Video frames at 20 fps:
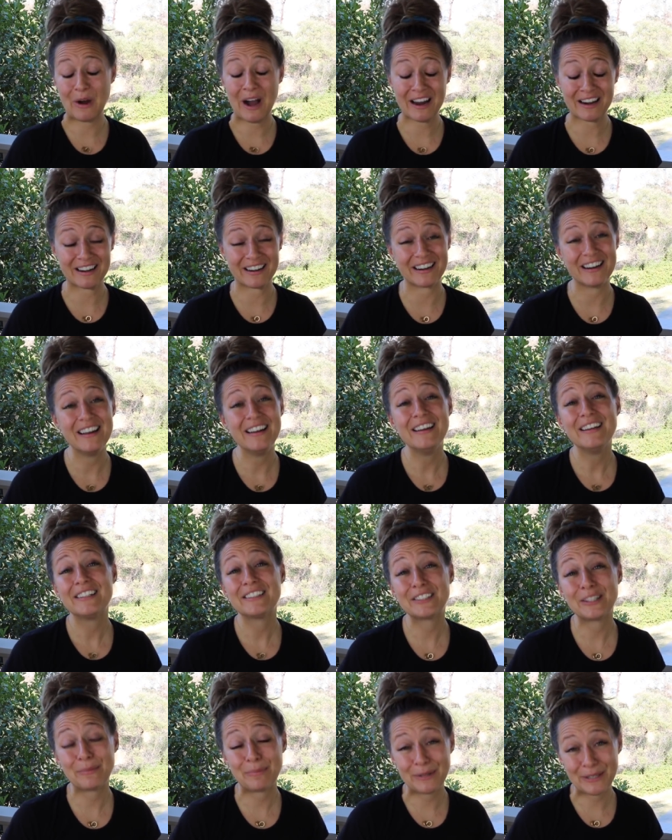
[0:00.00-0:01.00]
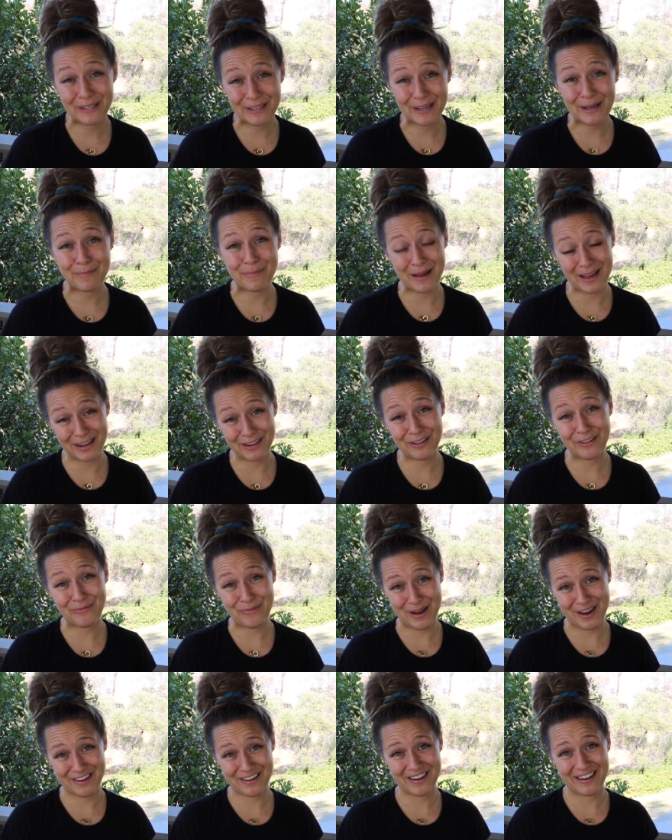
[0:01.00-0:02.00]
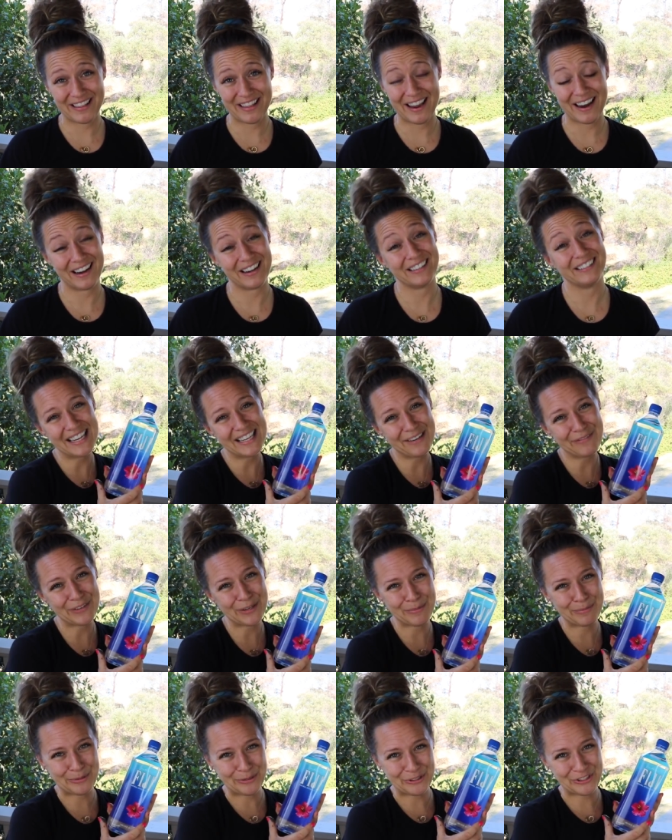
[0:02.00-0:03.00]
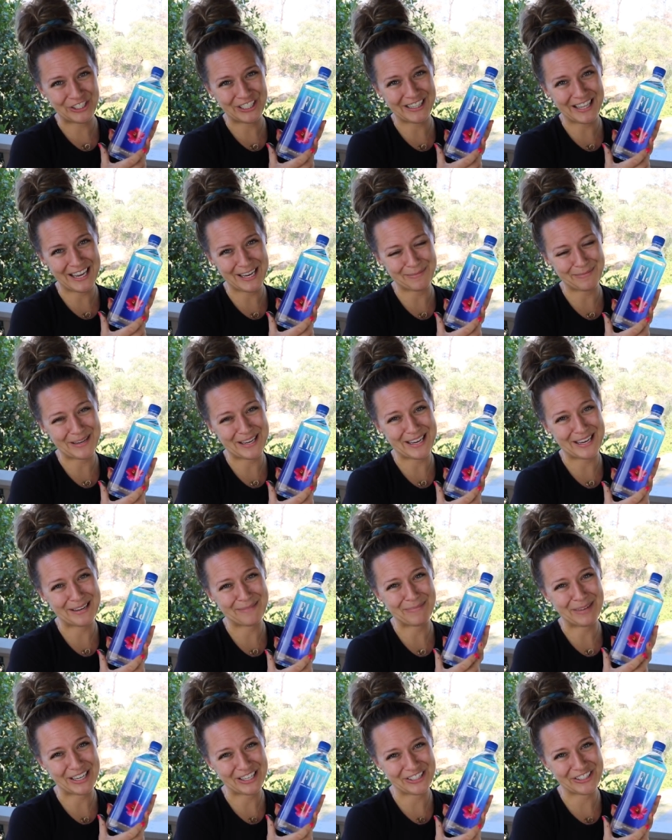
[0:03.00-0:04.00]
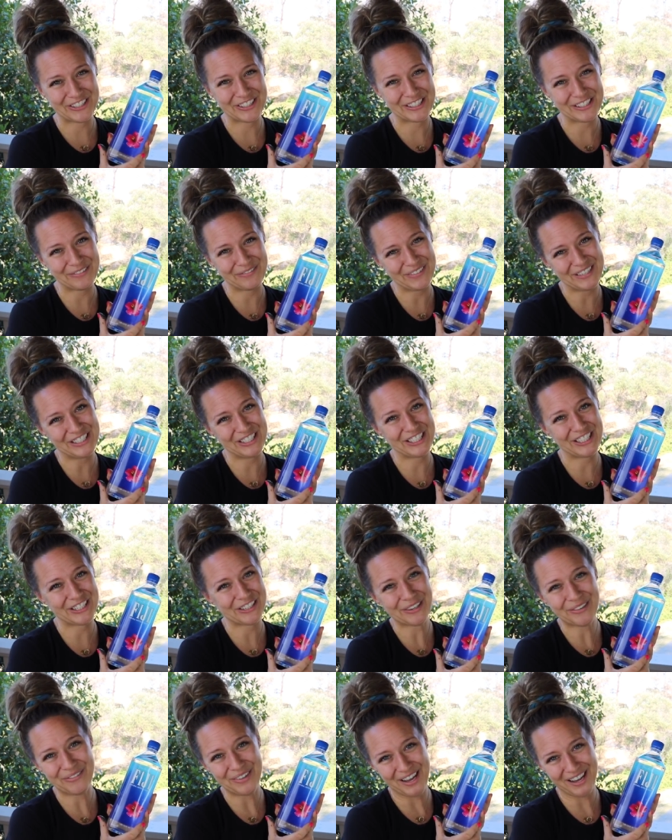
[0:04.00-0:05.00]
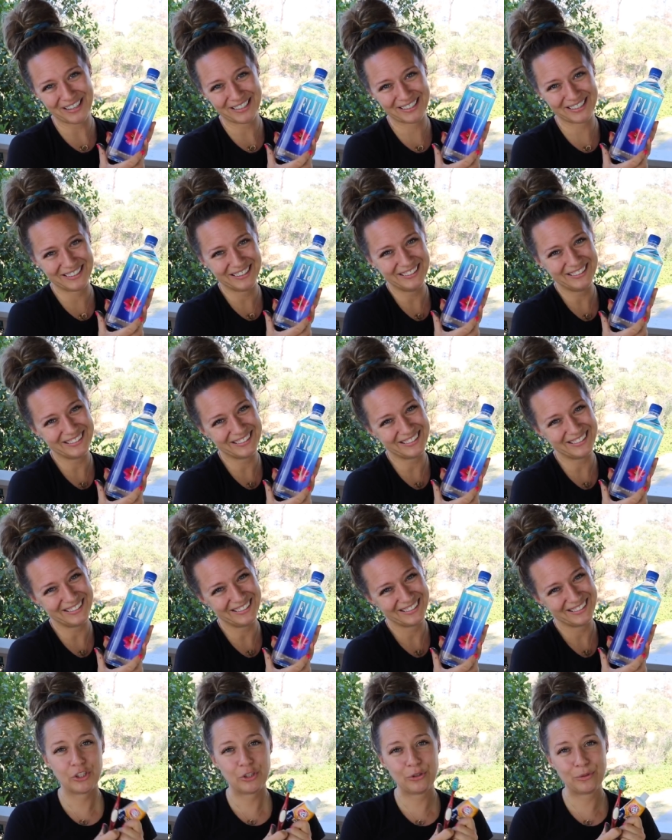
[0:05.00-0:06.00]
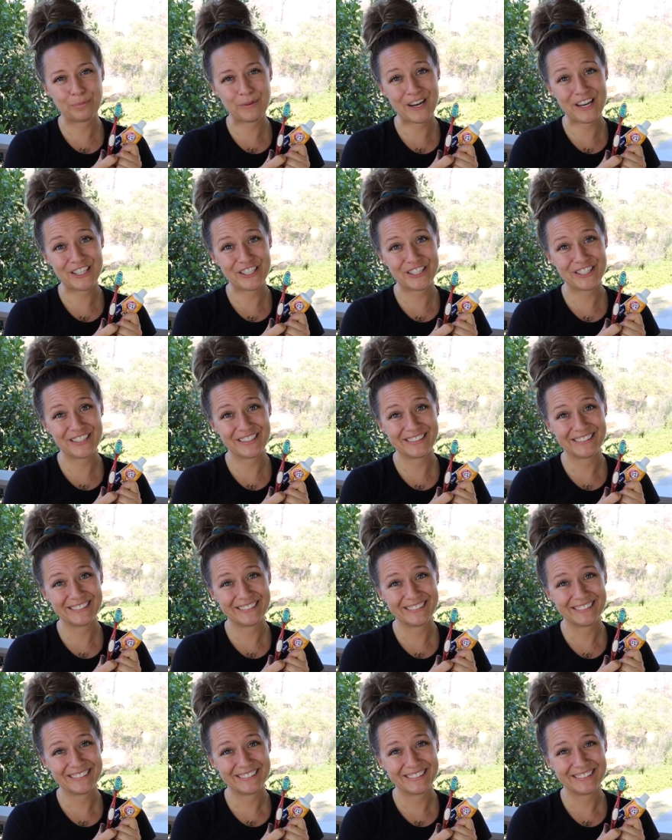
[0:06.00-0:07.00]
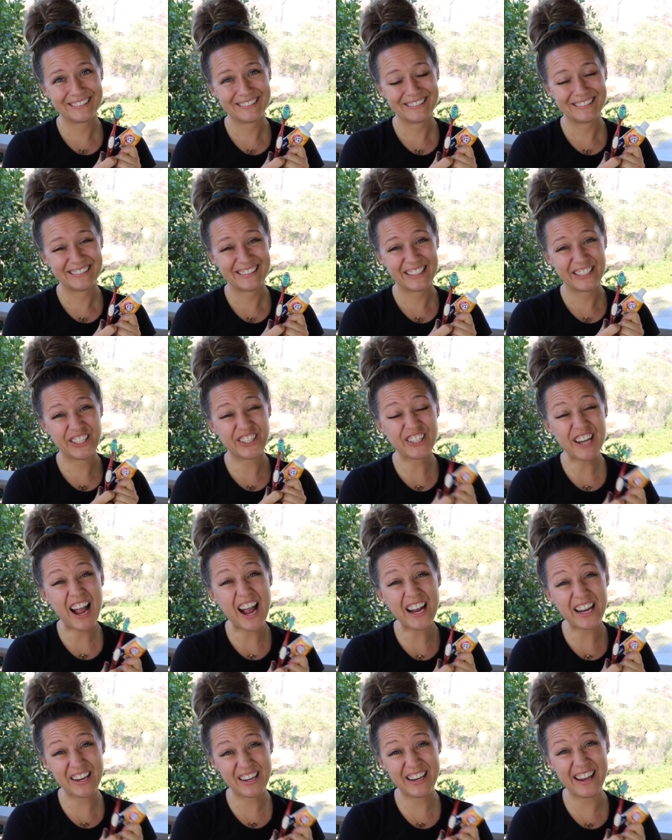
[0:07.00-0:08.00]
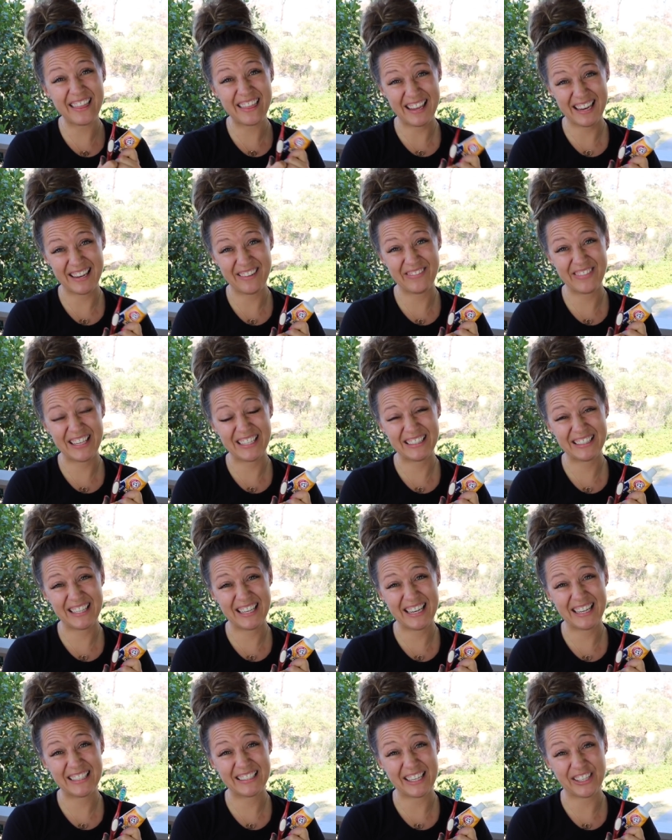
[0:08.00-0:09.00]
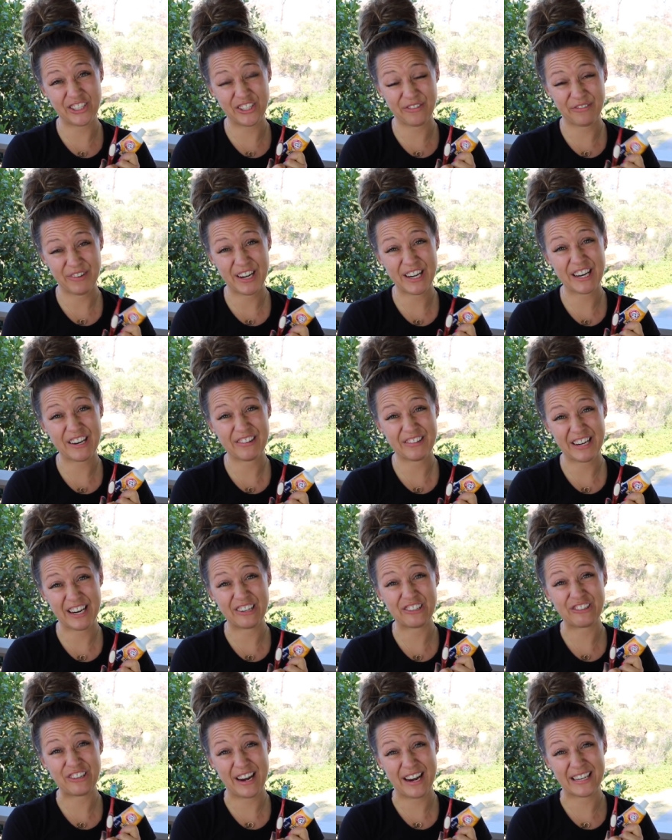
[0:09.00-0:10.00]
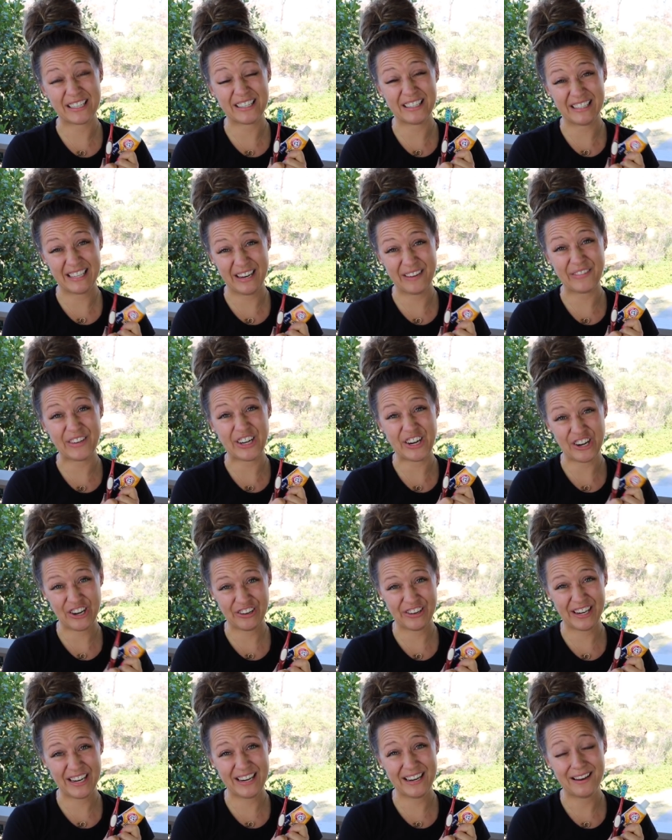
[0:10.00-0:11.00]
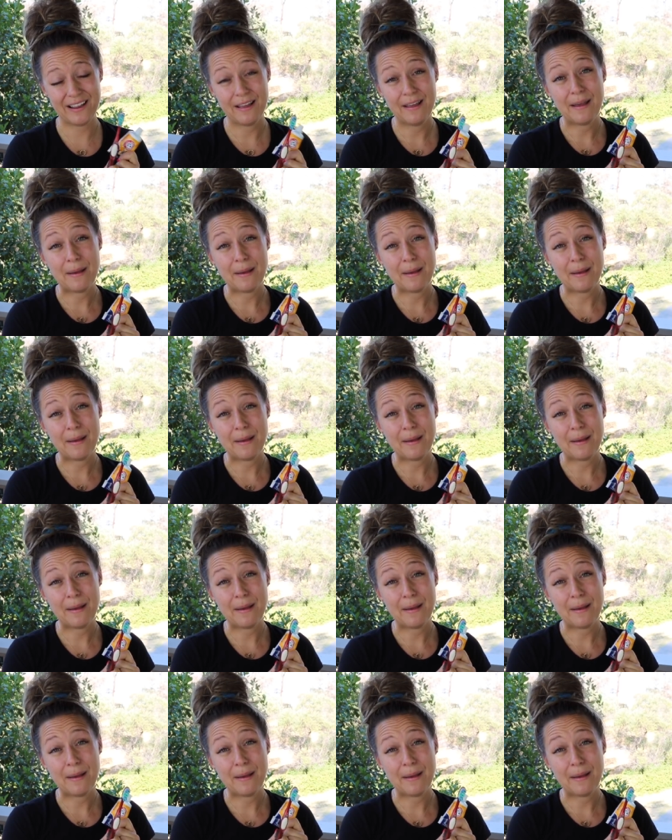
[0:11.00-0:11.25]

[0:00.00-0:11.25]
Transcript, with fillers: water. So put a bottle of water in there. And if you're bougie like me, make sure it's a Fiji or a Voss. Toothbrush. You're not gonna think of these things as you're running around trying to leave in a hurry,